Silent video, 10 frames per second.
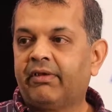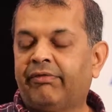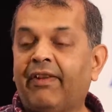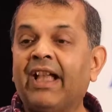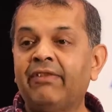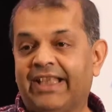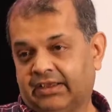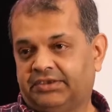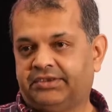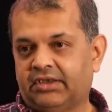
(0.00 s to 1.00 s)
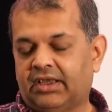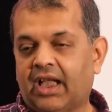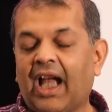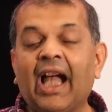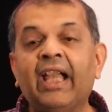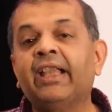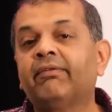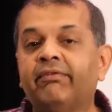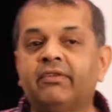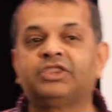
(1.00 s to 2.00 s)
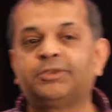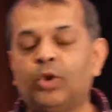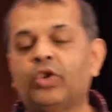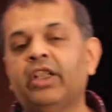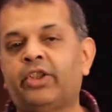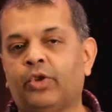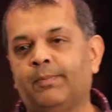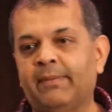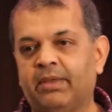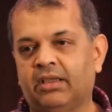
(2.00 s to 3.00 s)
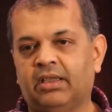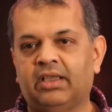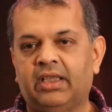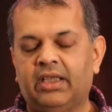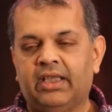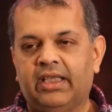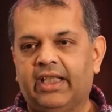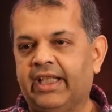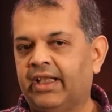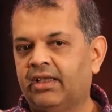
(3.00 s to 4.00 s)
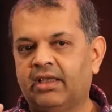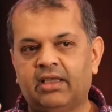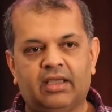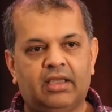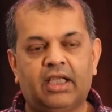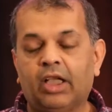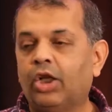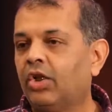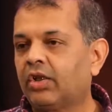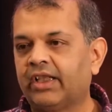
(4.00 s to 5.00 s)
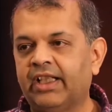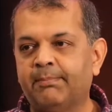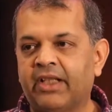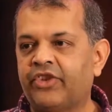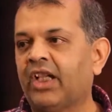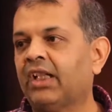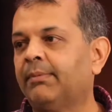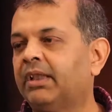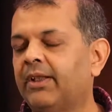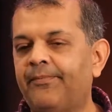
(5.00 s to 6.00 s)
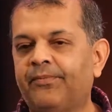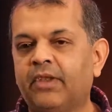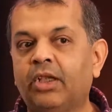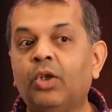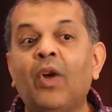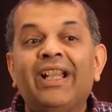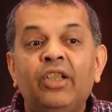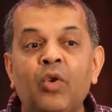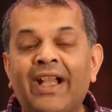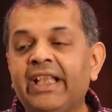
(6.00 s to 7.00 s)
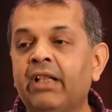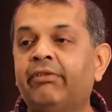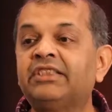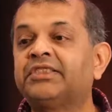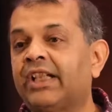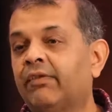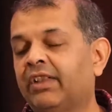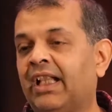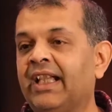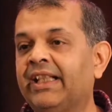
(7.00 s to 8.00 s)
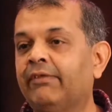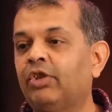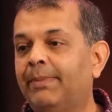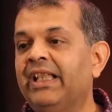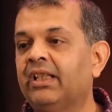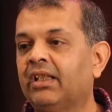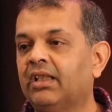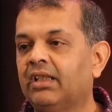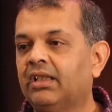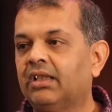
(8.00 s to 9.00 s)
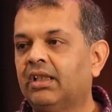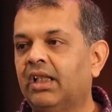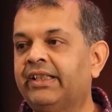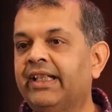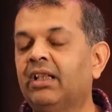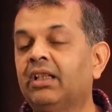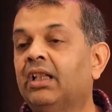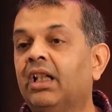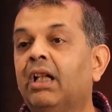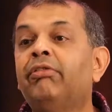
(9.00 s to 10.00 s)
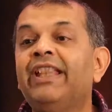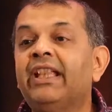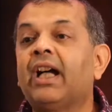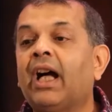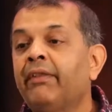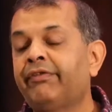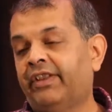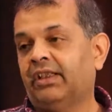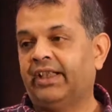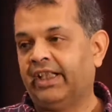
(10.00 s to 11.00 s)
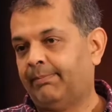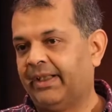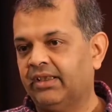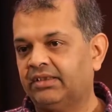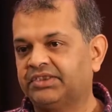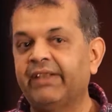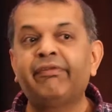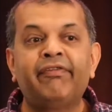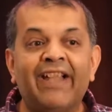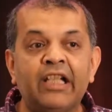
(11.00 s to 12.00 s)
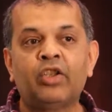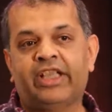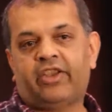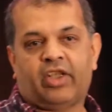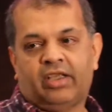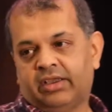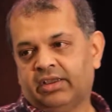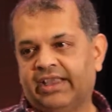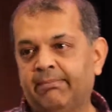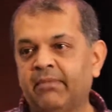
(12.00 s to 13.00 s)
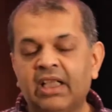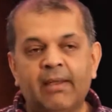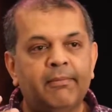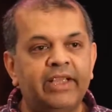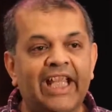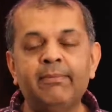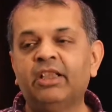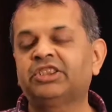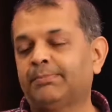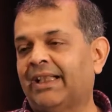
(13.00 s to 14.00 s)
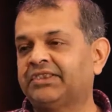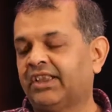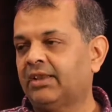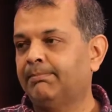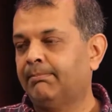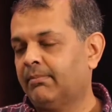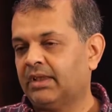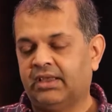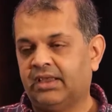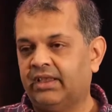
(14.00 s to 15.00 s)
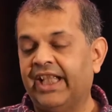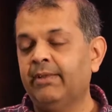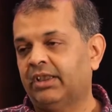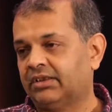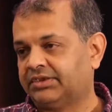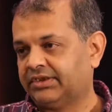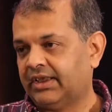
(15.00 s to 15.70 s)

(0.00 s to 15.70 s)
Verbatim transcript: Five weeks. I've spoken to people in Lahore, in Punjab, who had no idea which side of the line they would be until a week after independence. They fell on each other. Them neighbors massacred neighbors.